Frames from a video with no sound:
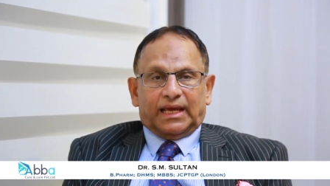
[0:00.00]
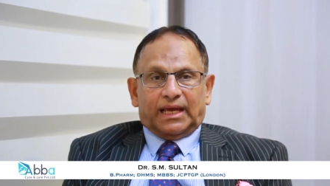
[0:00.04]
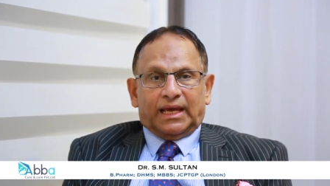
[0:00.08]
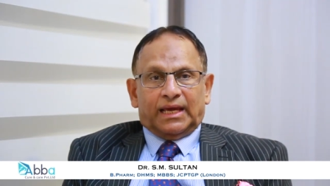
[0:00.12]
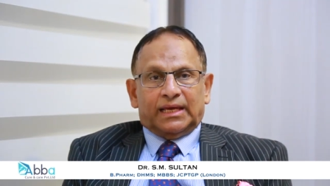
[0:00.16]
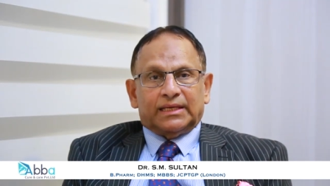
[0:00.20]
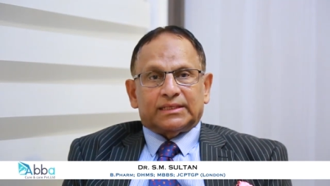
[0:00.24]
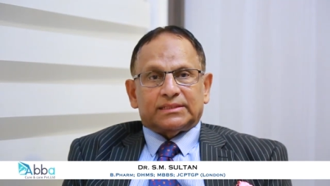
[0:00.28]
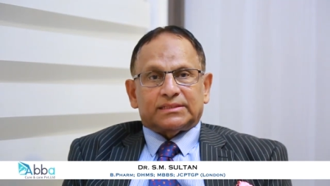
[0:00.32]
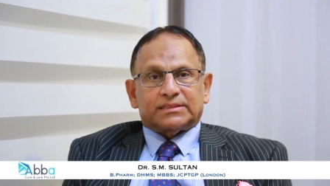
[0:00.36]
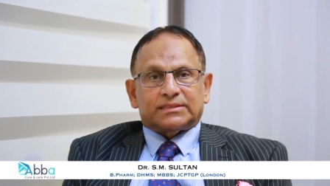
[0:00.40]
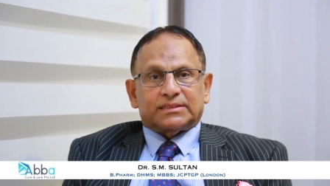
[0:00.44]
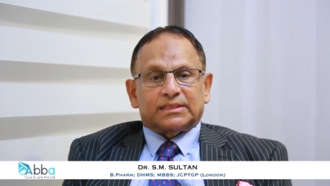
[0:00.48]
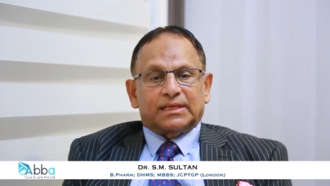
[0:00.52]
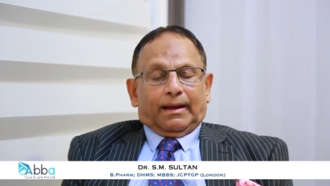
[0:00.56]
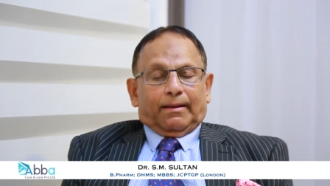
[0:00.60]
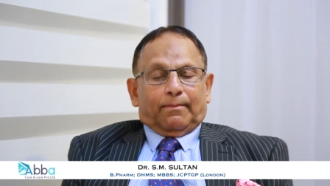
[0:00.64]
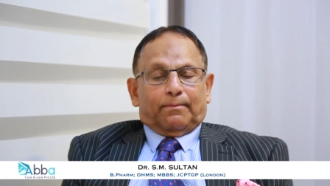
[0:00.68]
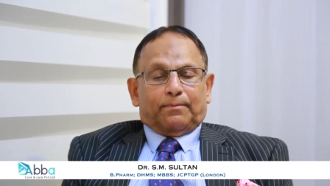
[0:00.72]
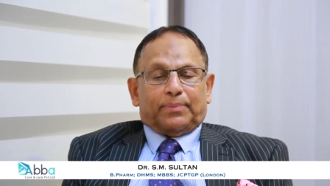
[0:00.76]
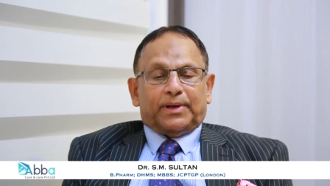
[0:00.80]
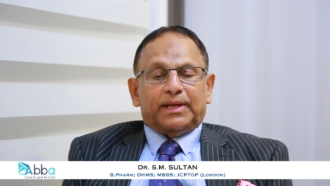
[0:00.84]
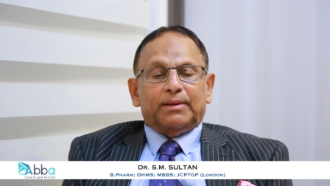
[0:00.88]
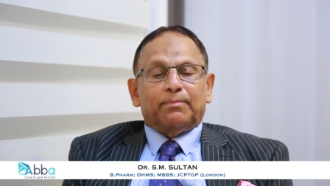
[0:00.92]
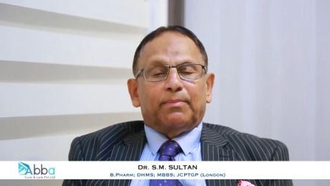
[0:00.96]
is
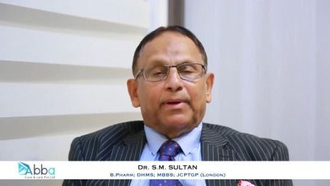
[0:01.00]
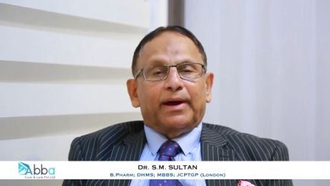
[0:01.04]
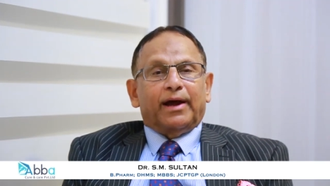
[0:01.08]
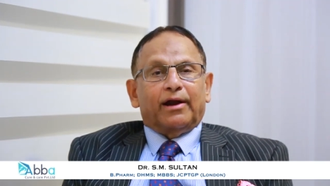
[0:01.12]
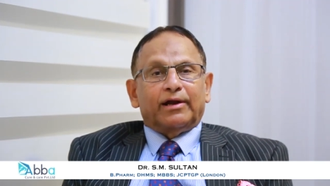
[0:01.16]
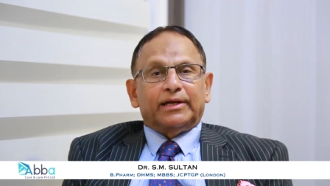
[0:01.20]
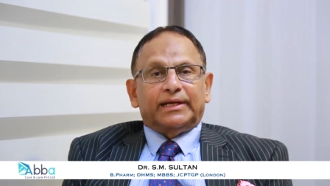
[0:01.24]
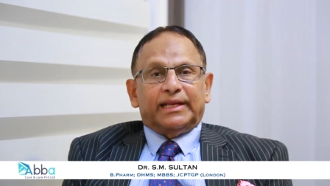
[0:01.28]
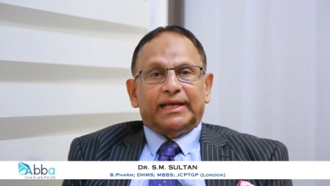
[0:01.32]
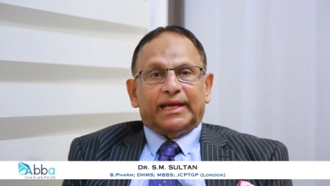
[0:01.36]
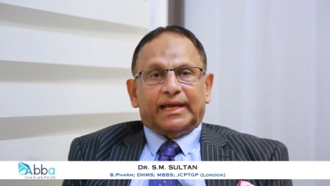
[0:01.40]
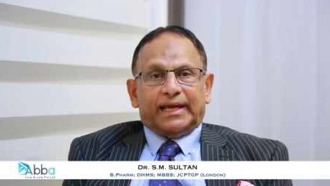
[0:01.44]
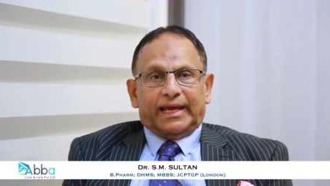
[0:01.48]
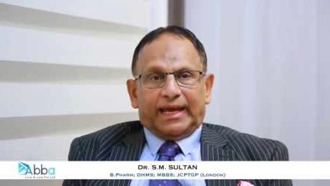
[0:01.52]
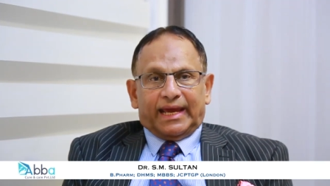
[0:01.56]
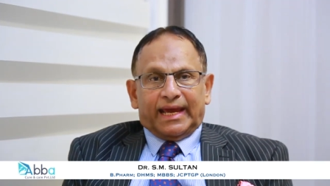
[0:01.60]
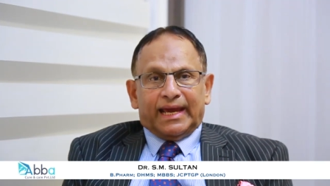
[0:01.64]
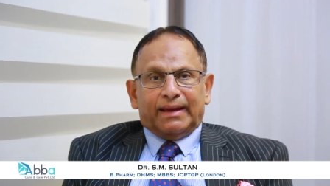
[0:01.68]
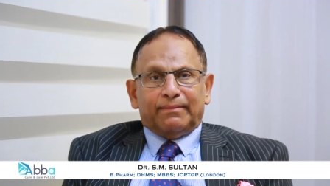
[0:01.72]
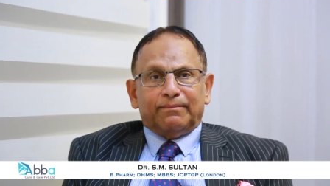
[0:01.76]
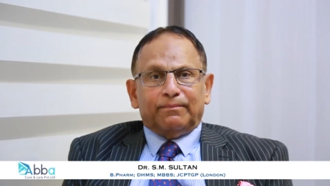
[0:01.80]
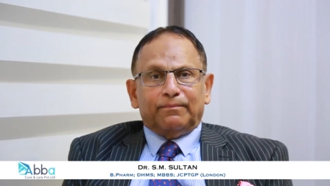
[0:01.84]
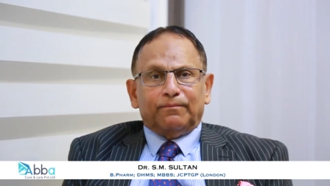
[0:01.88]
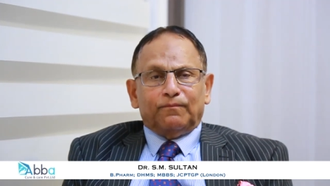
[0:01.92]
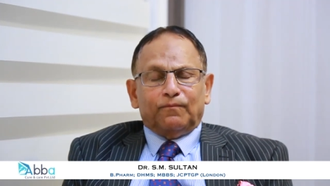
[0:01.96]
Prebiotik
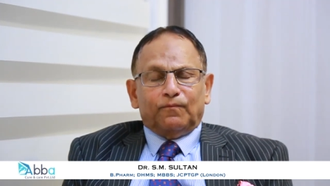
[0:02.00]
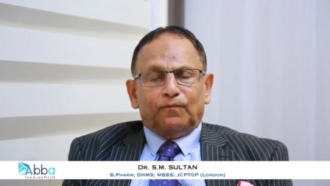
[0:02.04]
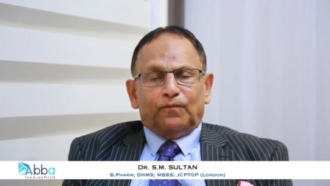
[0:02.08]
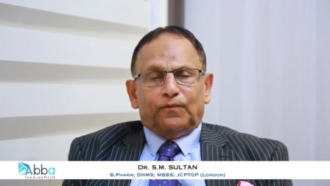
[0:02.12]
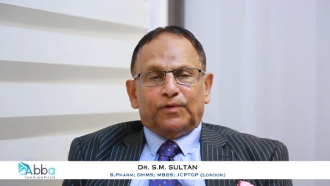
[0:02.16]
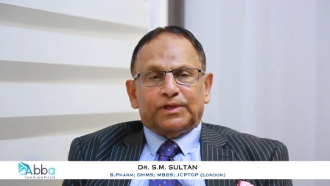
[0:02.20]
M,